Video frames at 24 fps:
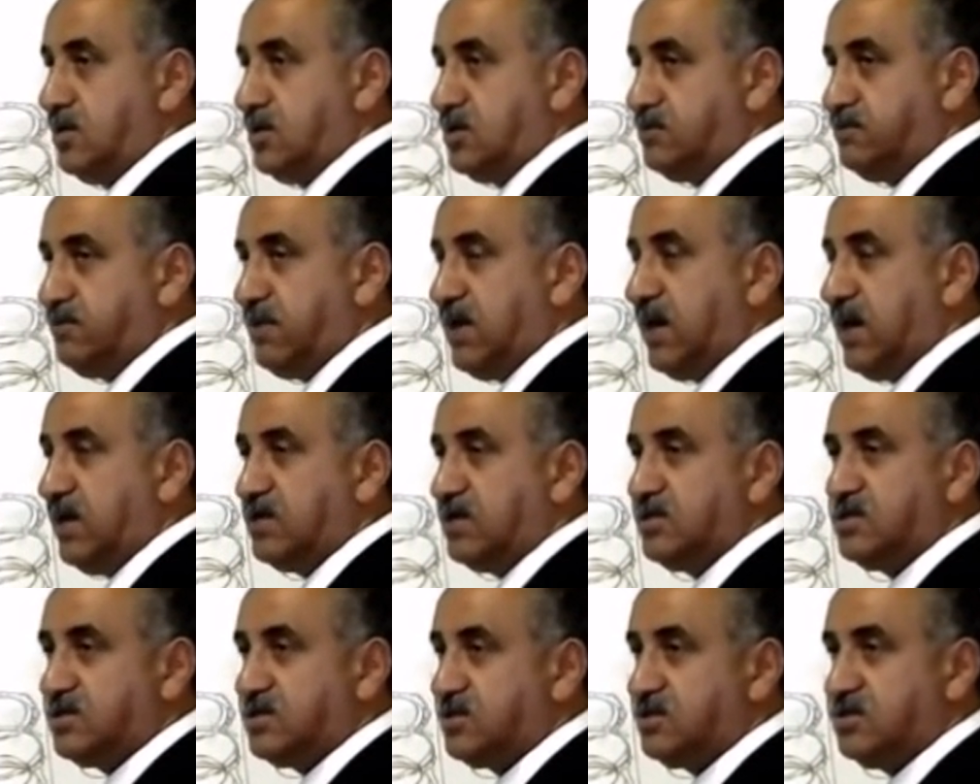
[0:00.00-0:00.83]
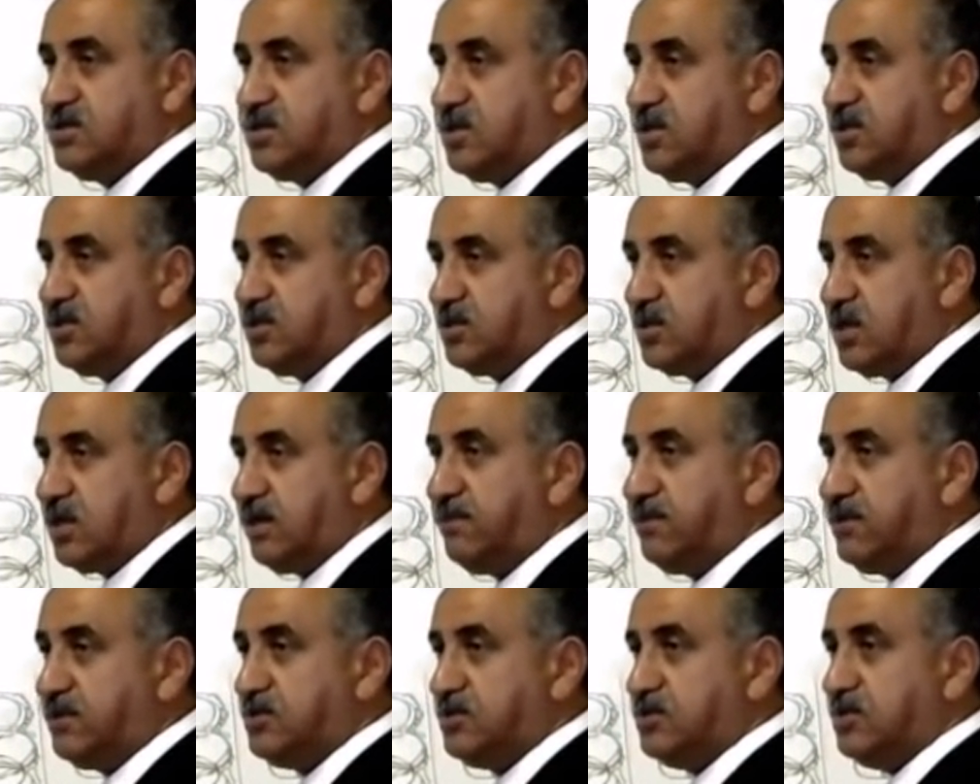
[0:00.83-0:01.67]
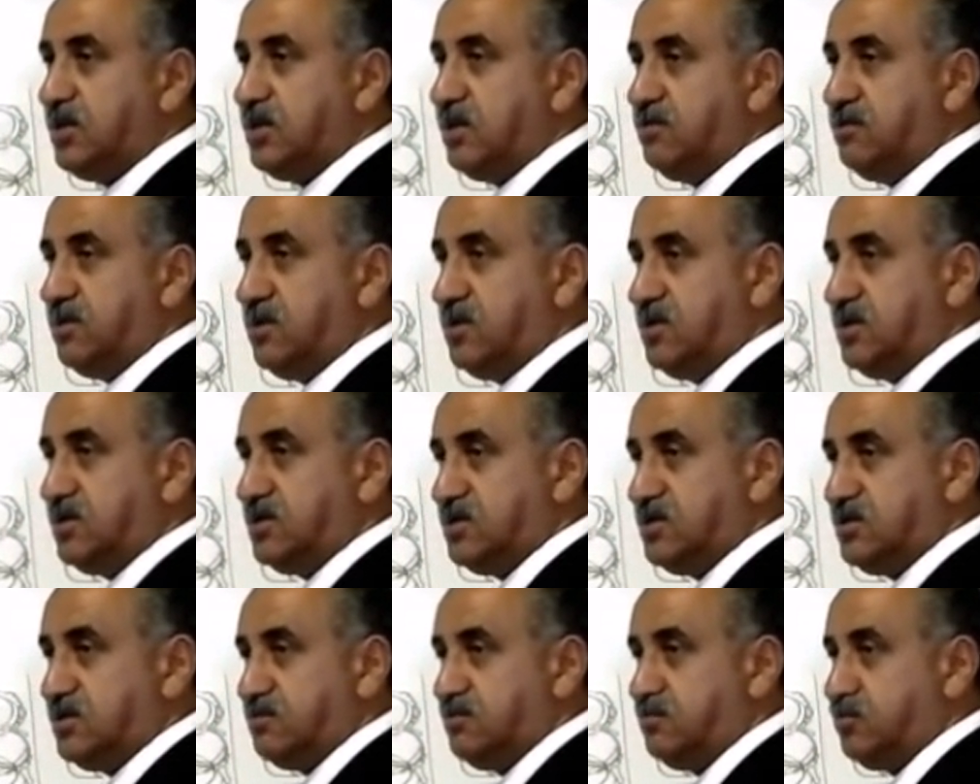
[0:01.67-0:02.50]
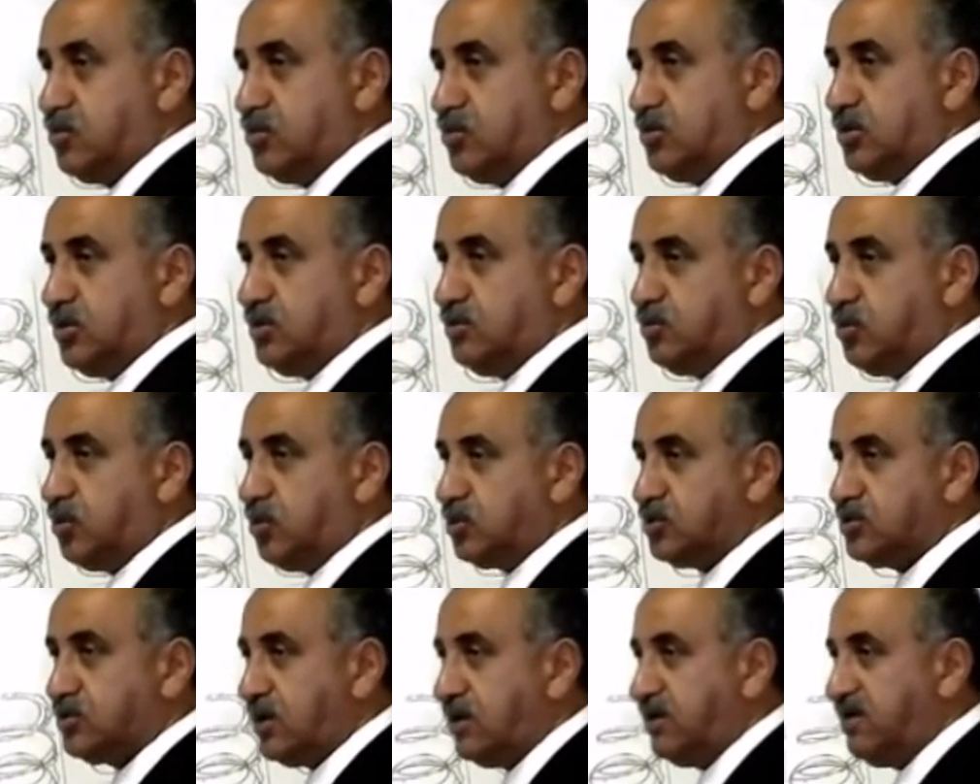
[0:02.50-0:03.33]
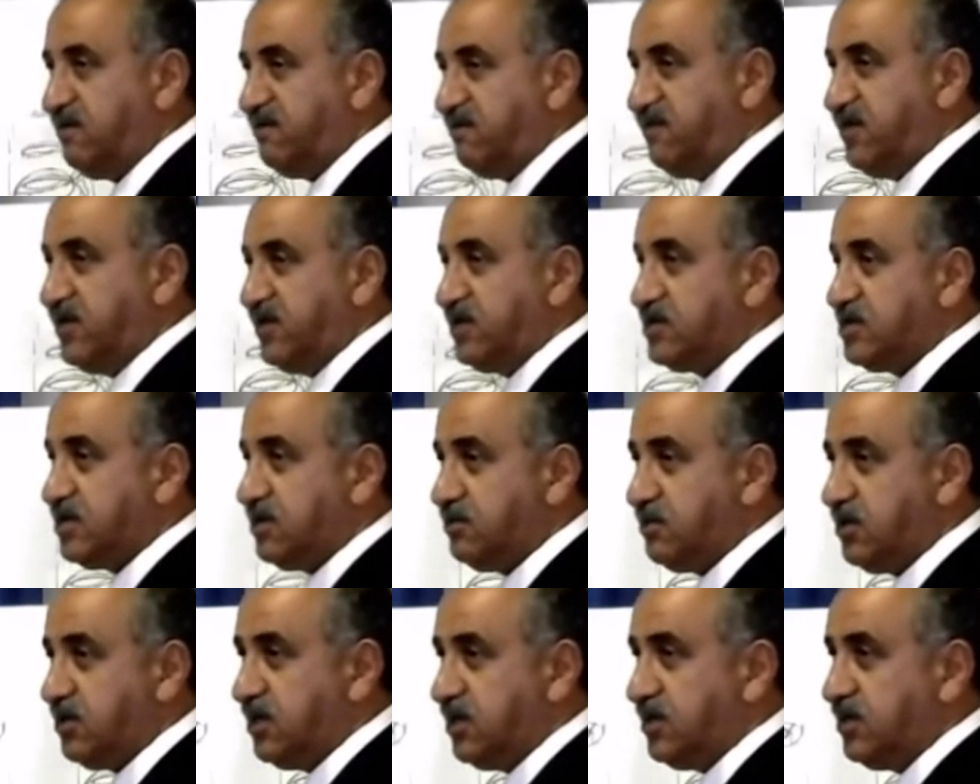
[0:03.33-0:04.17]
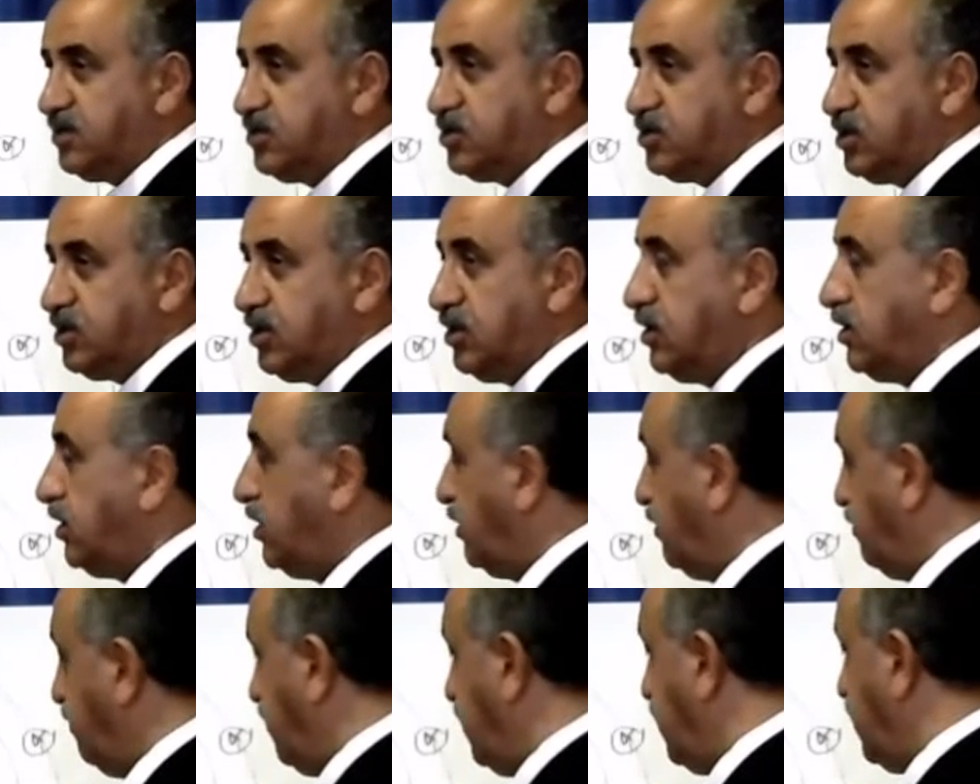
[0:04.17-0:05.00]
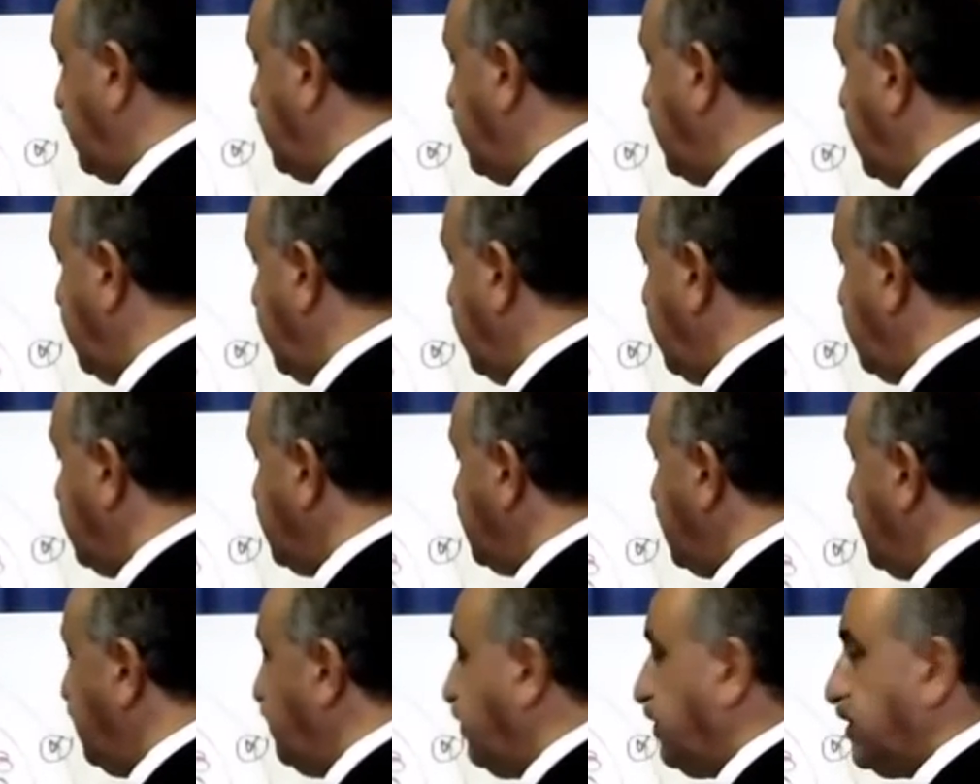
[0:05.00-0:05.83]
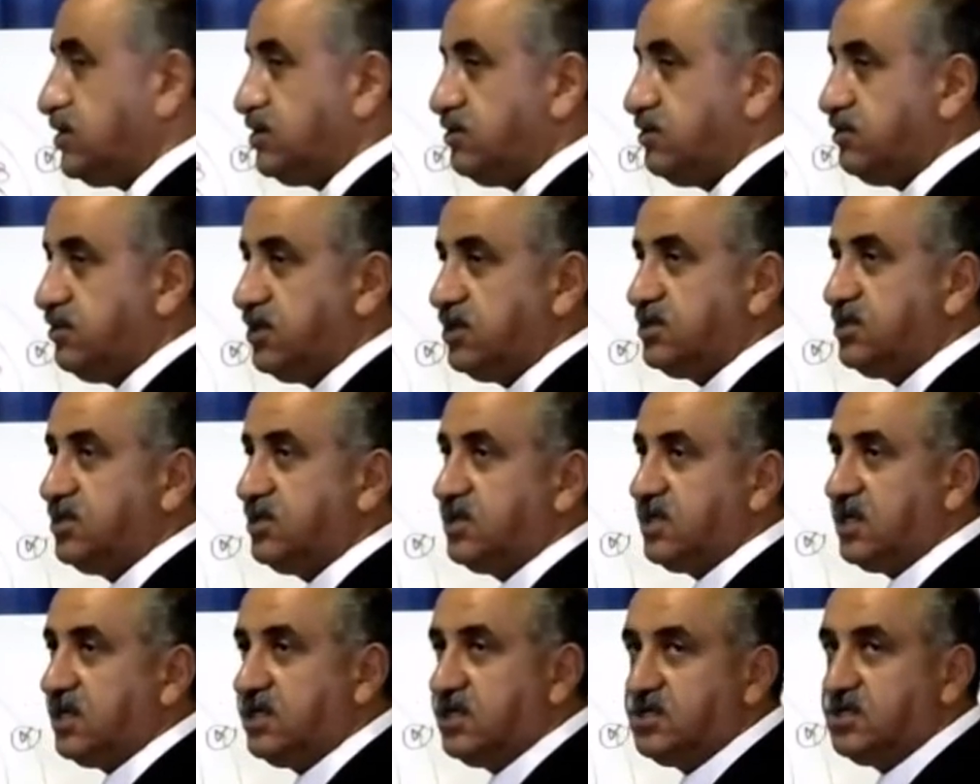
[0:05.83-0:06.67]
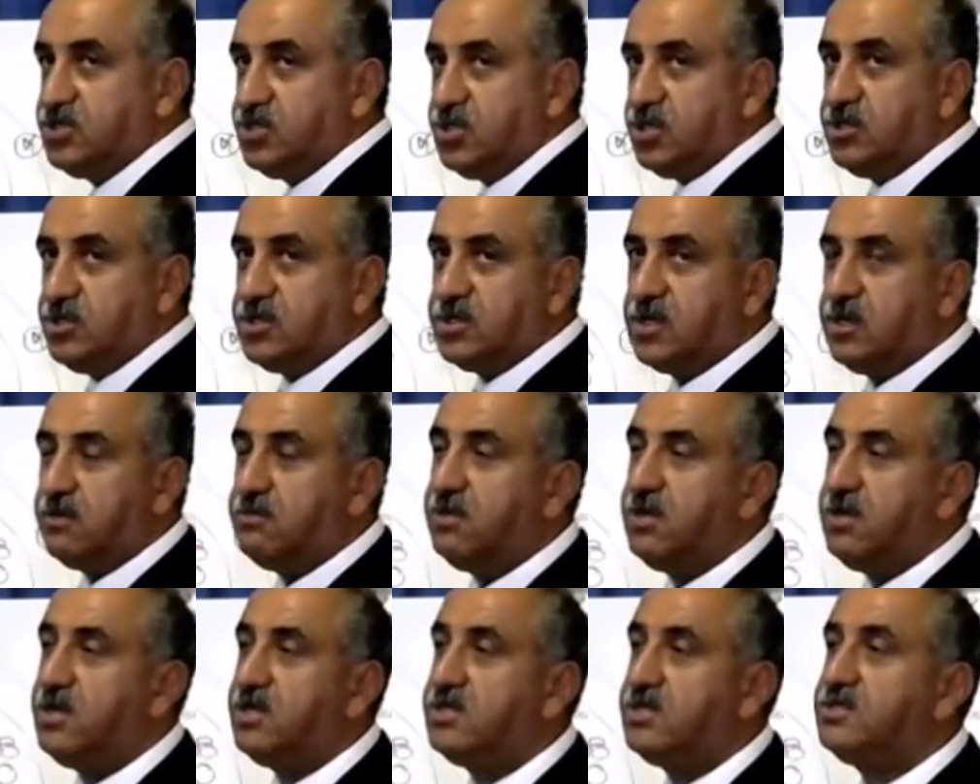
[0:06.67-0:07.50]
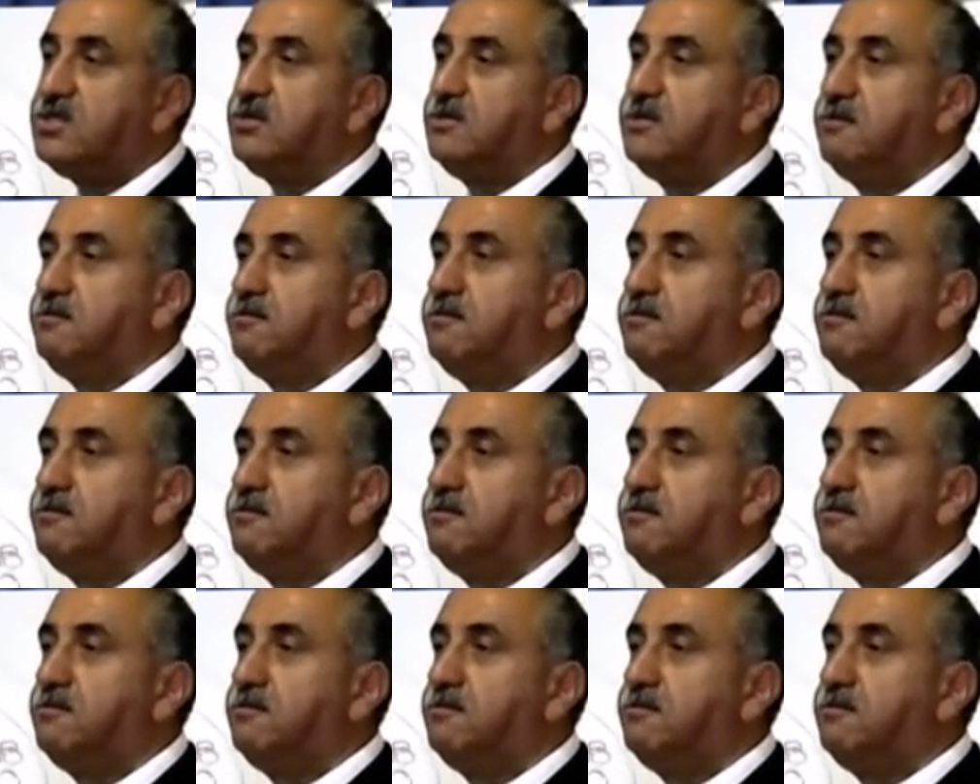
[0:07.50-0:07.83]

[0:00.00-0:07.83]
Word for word: It's balanced, nothing happens to them. It's most probably feeds them energy, but there is no possibility that the children can be hit.